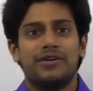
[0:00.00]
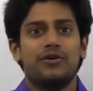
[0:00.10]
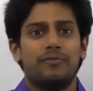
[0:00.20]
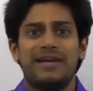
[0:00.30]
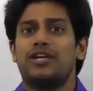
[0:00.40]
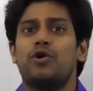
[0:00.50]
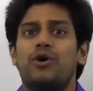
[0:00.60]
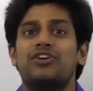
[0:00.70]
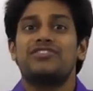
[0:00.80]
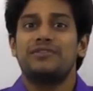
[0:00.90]
you know, make your
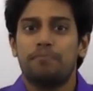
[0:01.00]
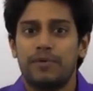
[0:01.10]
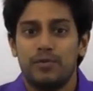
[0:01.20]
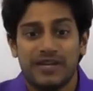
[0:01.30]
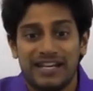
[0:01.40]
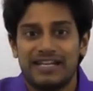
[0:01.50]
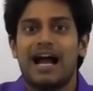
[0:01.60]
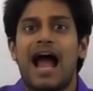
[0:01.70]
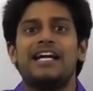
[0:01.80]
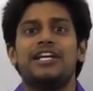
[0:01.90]
work simple, we can
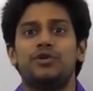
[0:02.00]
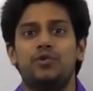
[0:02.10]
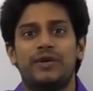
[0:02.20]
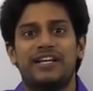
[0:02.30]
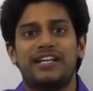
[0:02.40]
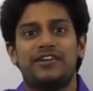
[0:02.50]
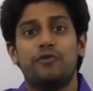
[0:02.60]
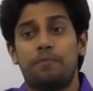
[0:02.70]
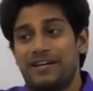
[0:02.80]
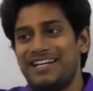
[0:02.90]
guide you, we can
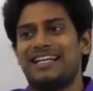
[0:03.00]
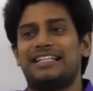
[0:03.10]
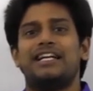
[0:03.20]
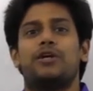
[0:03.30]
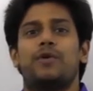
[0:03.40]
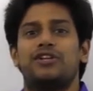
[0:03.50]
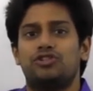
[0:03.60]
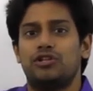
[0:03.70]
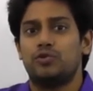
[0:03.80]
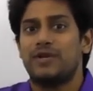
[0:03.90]
give you predicted
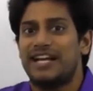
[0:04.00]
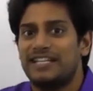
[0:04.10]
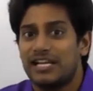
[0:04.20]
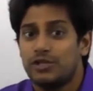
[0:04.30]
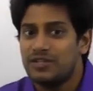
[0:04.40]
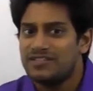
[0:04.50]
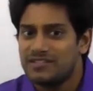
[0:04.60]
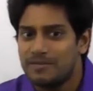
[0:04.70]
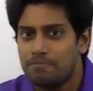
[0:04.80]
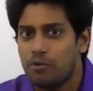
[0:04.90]
questions, we can tell you this
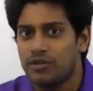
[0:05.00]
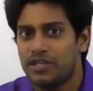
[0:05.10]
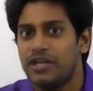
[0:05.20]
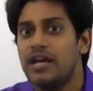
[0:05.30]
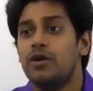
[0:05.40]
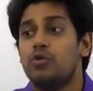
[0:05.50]
is important,